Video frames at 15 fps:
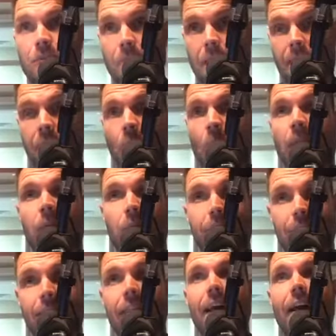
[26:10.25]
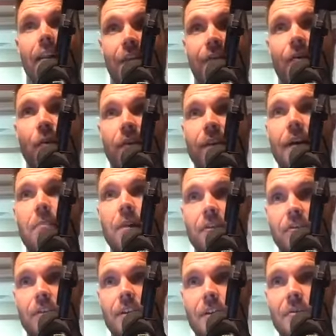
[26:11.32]
by the way, we did that like 4 or 5 months
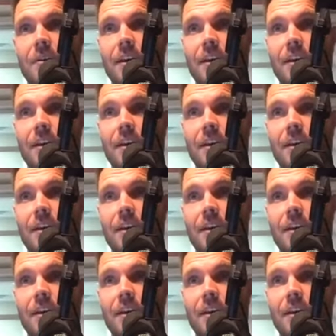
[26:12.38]
ago.